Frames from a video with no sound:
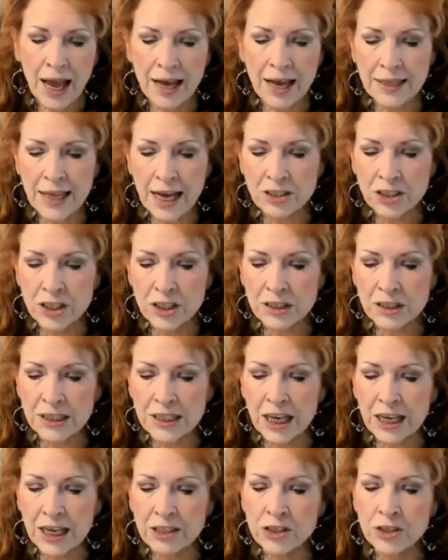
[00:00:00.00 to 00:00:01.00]
And thou shalt
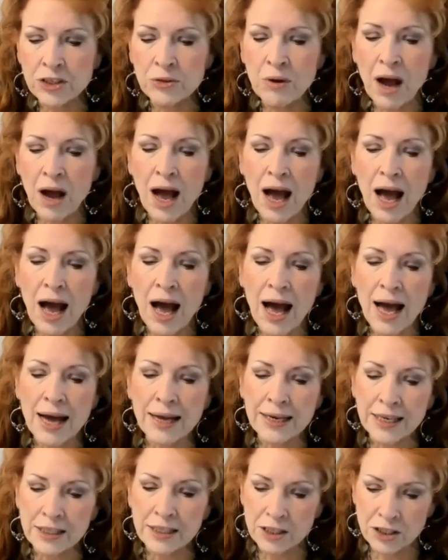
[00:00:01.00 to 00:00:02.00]
take two
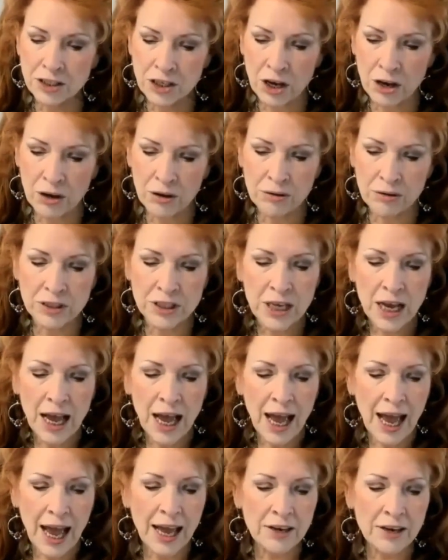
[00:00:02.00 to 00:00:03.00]
onyx stones
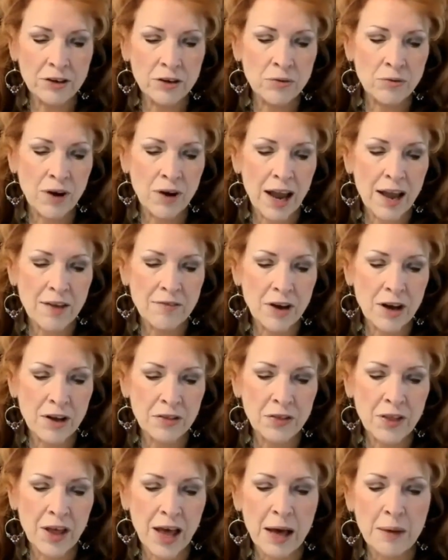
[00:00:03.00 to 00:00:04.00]
and grave
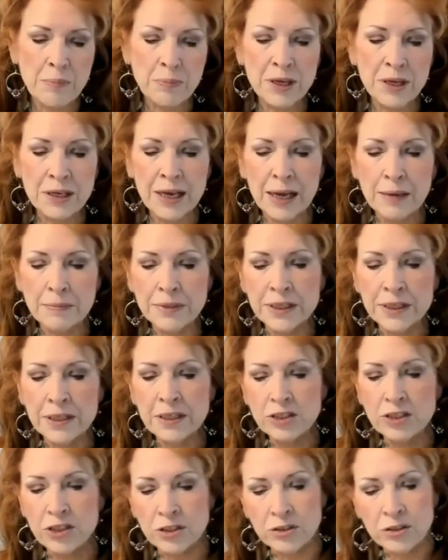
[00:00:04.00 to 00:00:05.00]
on them the names of
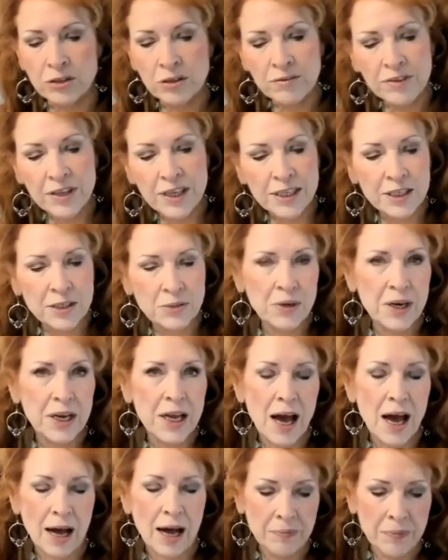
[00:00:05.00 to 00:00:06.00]
the children of
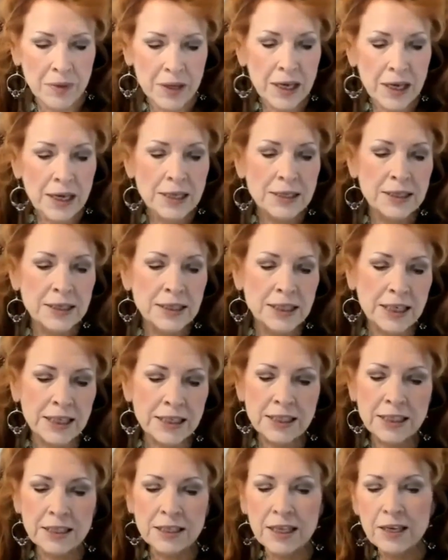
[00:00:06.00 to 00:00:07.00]
Israel.
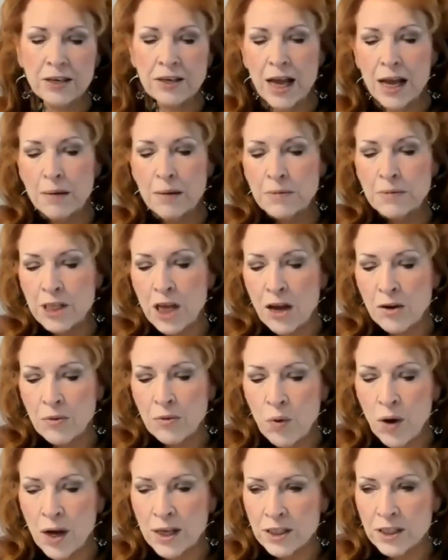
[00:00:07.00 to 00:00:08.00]
Six of their names
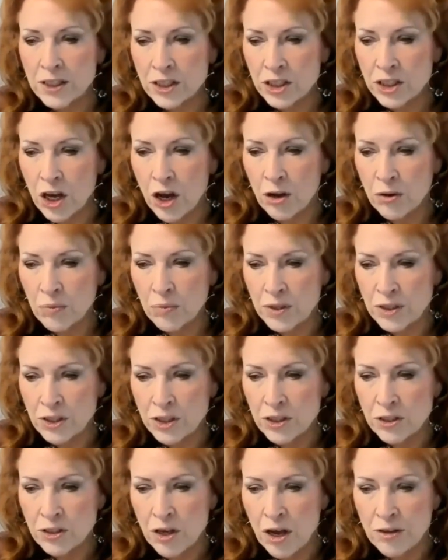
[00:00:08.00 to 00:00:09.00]
on one stone,
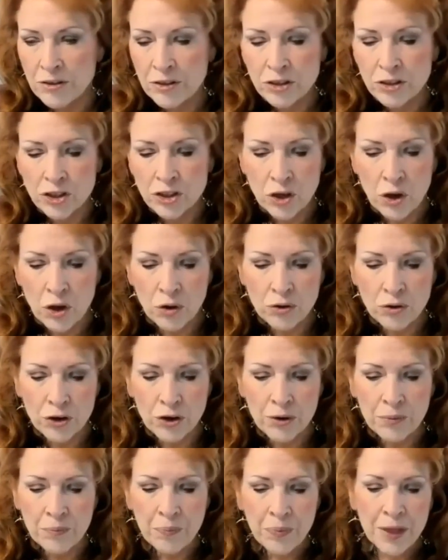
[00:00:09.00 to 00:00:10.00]
which is on their
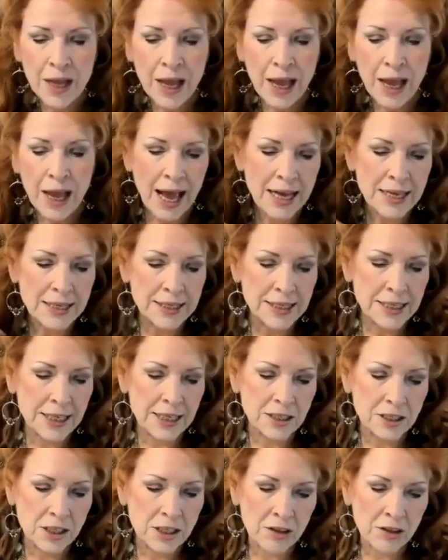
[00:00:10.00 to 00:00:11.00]
shoulder, and
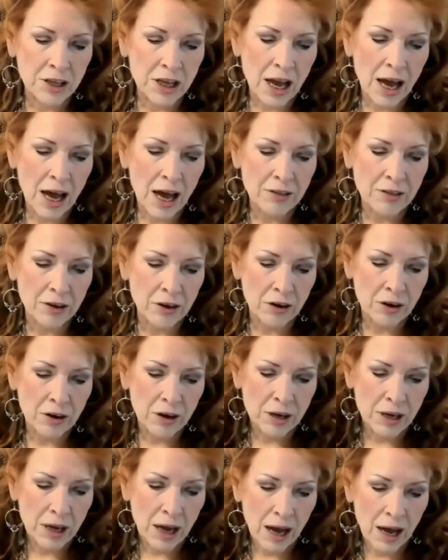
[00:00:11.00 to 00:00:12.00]
six on the
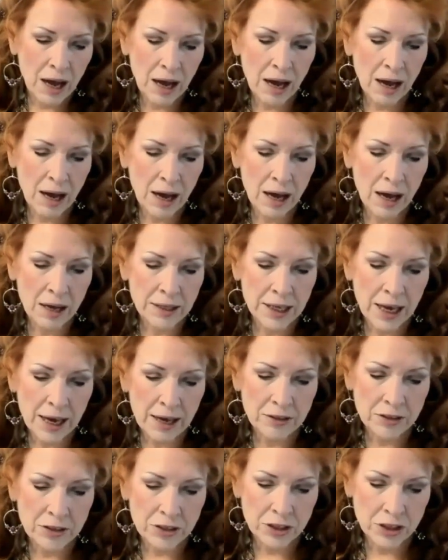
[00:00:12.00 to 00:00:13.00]
other, uh, on the
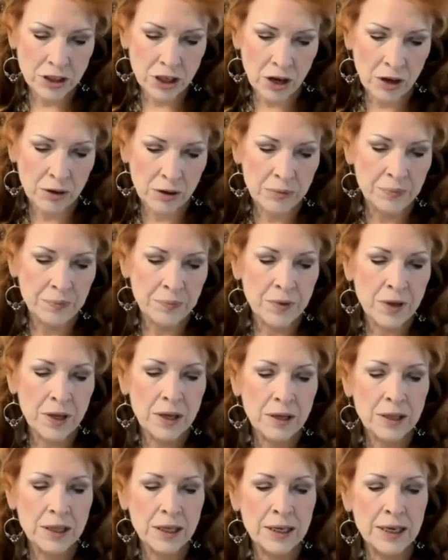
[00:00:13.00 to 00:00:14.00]
other stone,
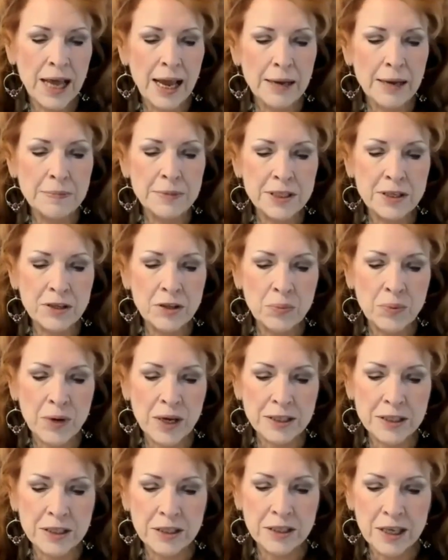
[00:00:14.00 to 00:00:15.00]
the names of the
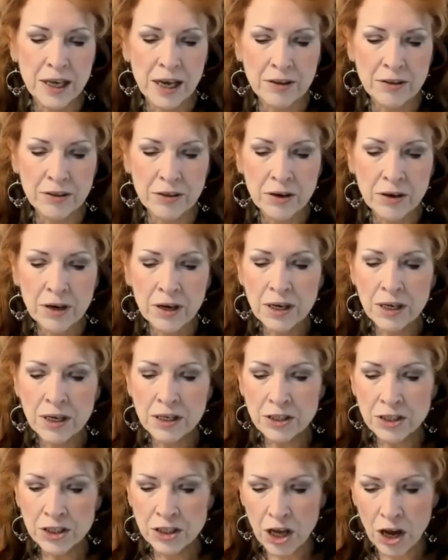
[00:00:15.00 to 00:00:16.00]
rest of the other
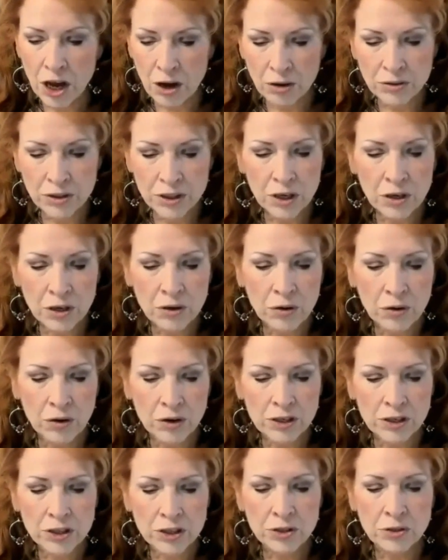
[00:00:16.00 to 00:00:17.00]
stones
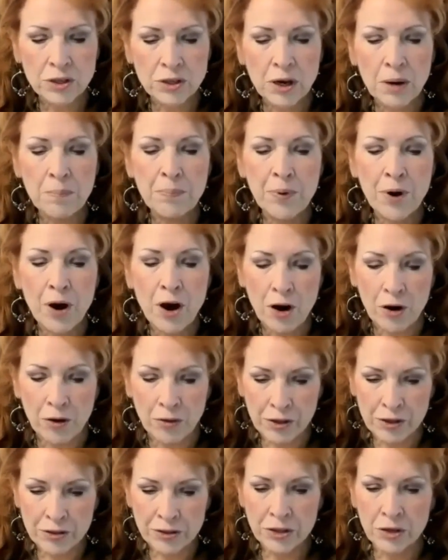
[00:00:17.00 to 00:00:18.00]
according to their
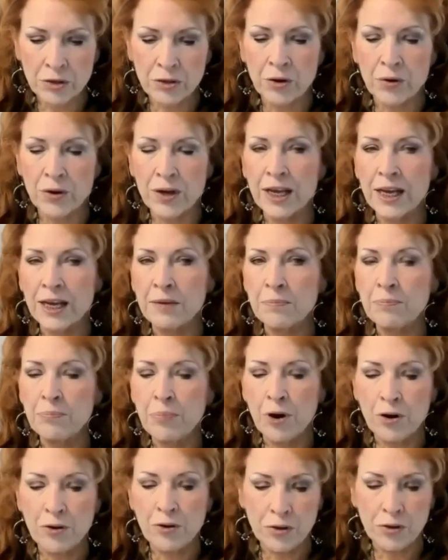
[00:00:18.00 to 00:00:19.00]
birth. So they're in
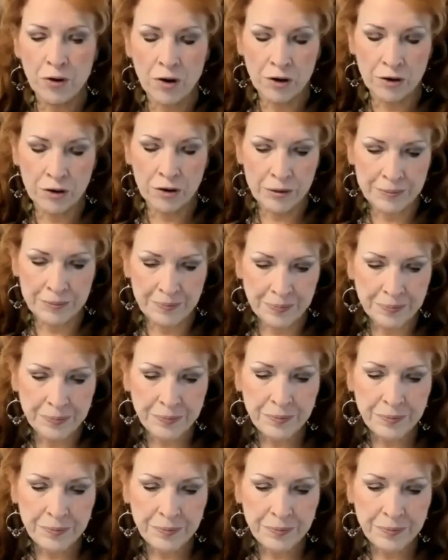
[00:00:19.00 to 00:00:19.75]
birth order.